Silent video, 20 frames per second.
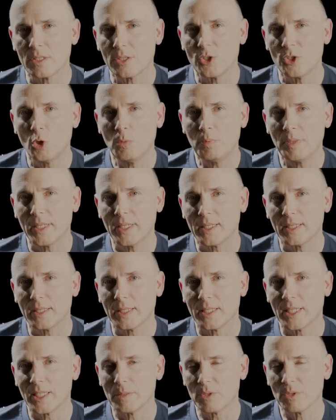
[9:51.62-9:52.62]

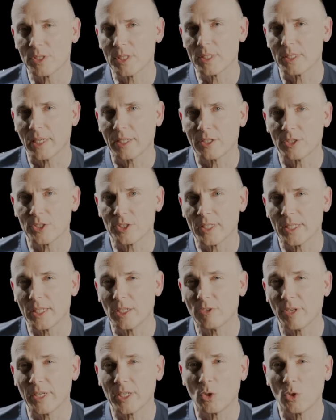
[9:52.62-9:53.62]
Snowplay enables designers to
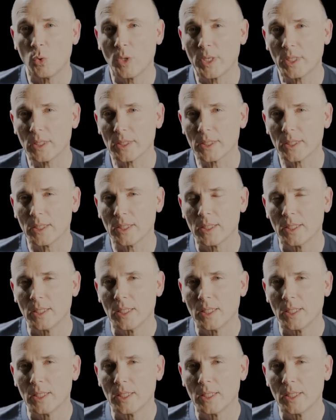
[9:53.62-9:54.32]
iterate quickly